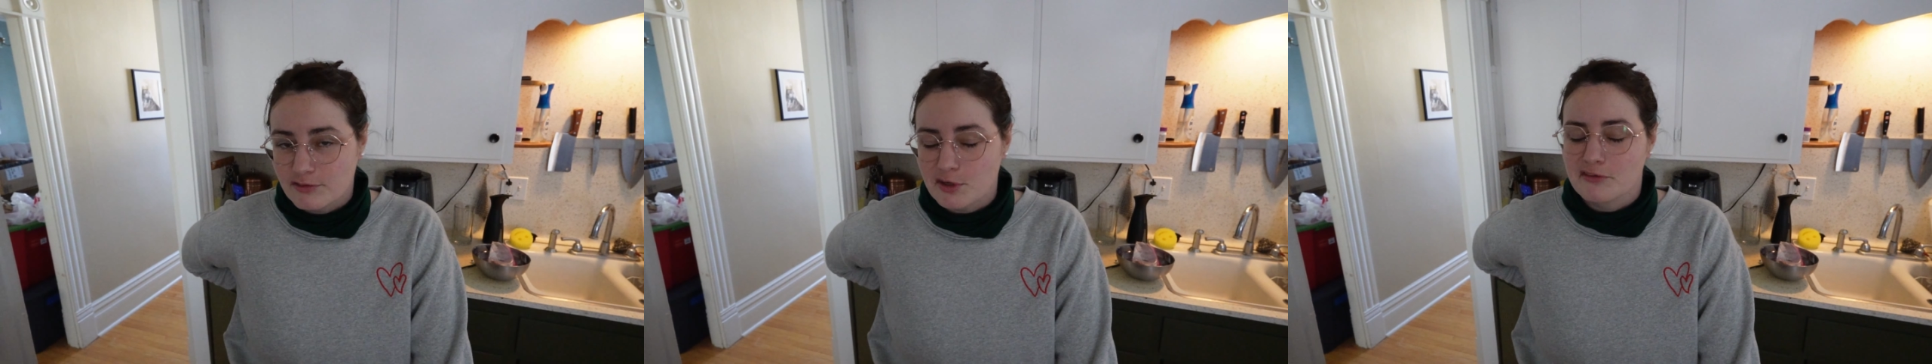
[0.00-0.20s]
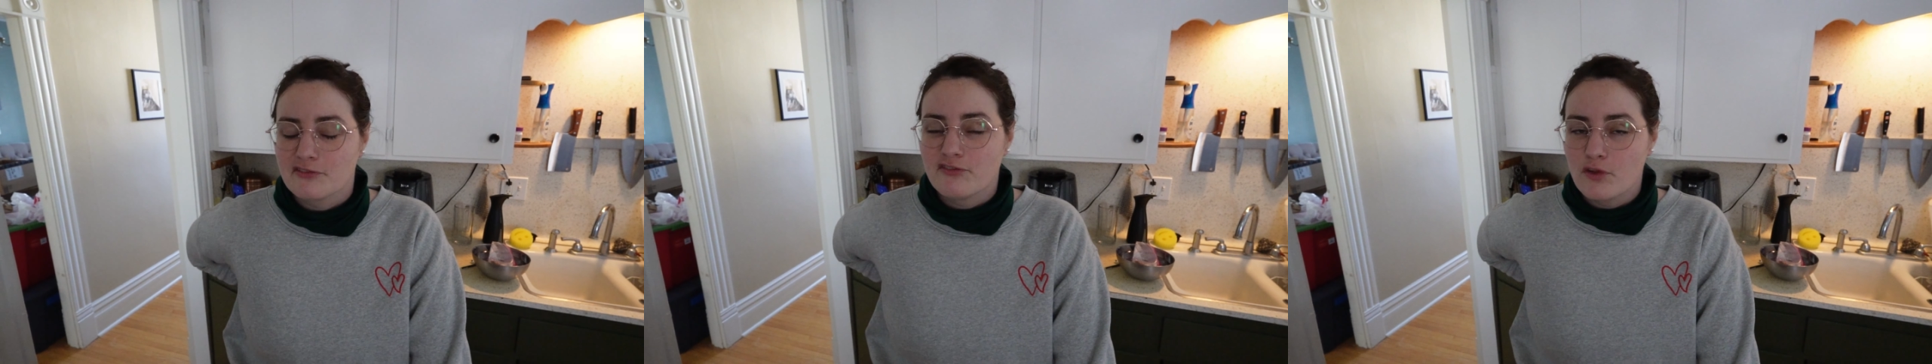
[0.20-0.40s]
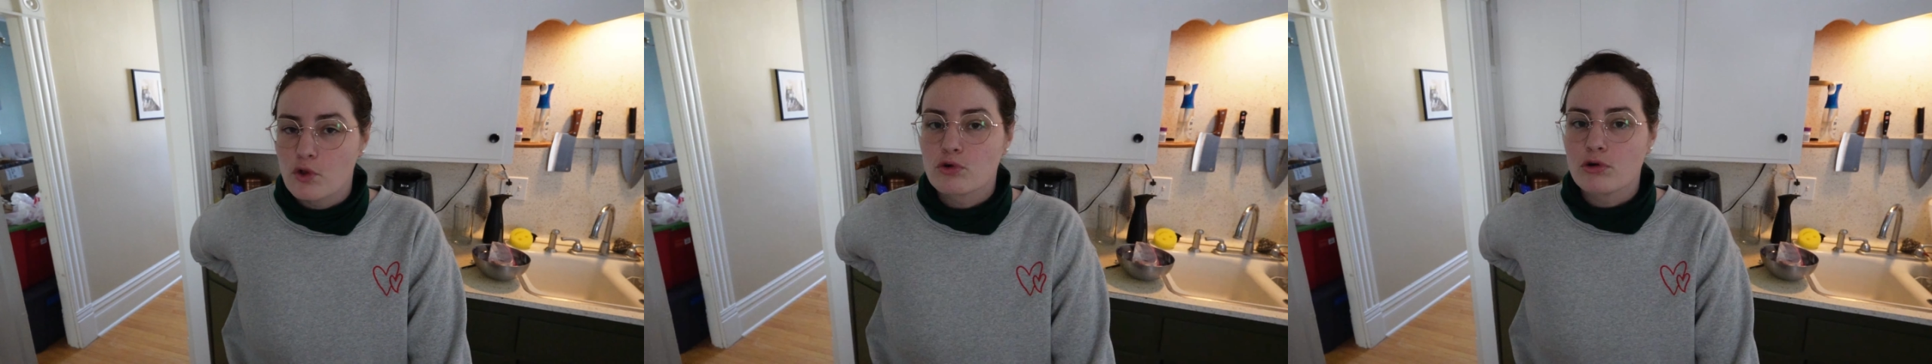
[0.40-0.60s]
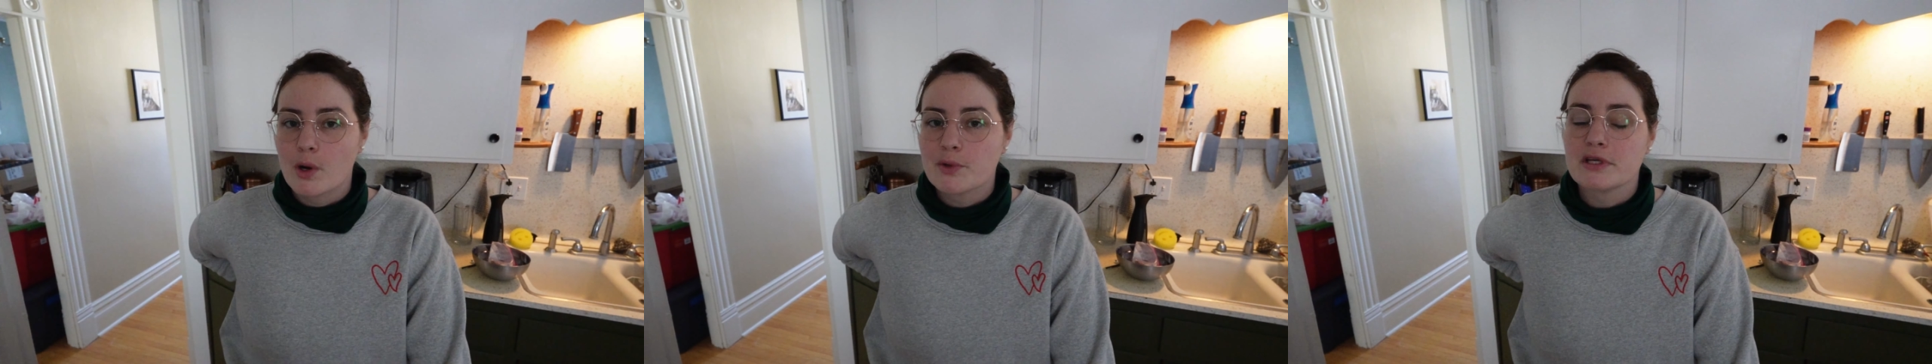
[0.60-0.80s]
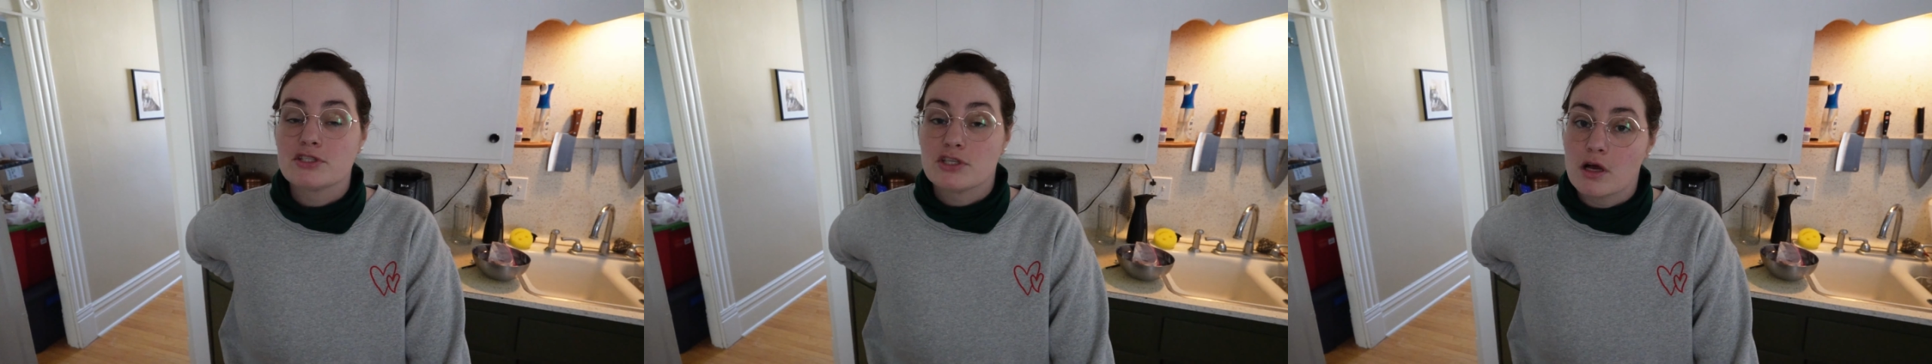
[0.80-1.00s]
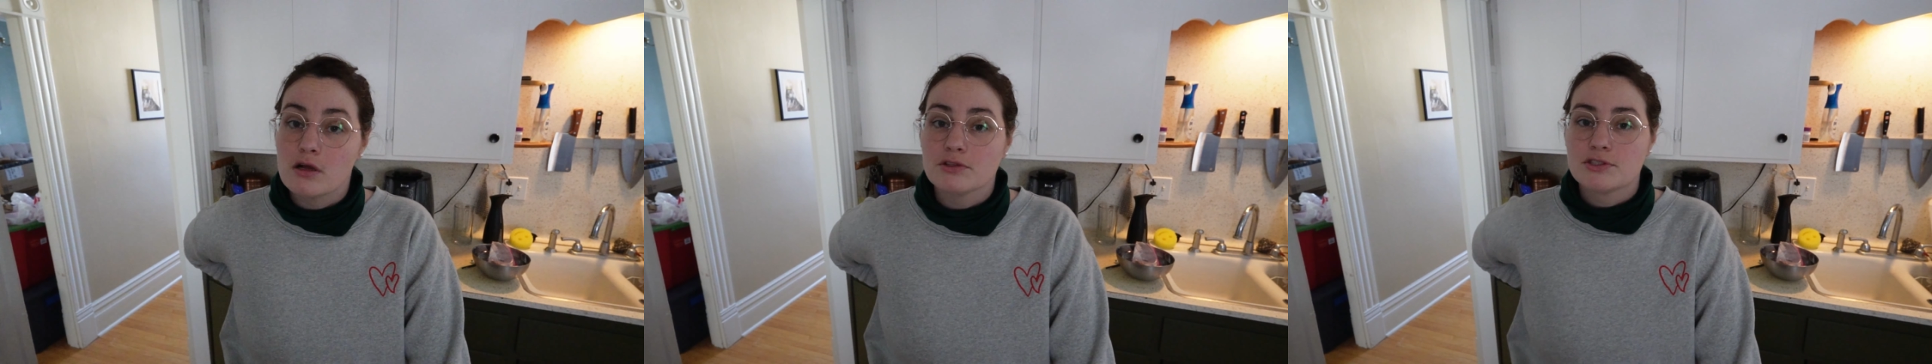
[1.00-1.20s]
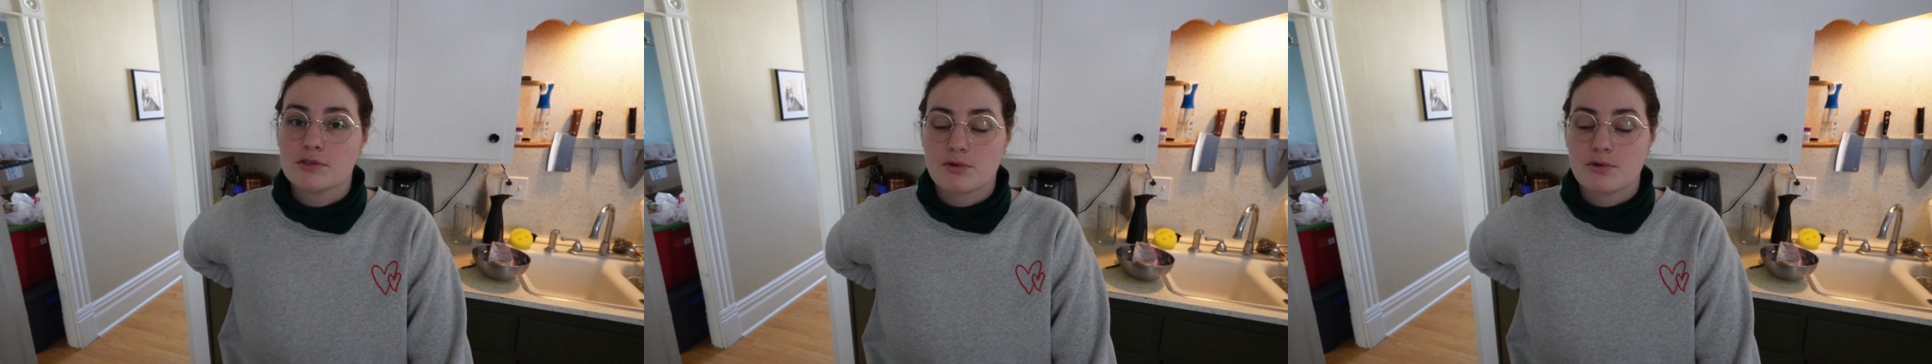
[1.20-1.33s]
for a full grown adult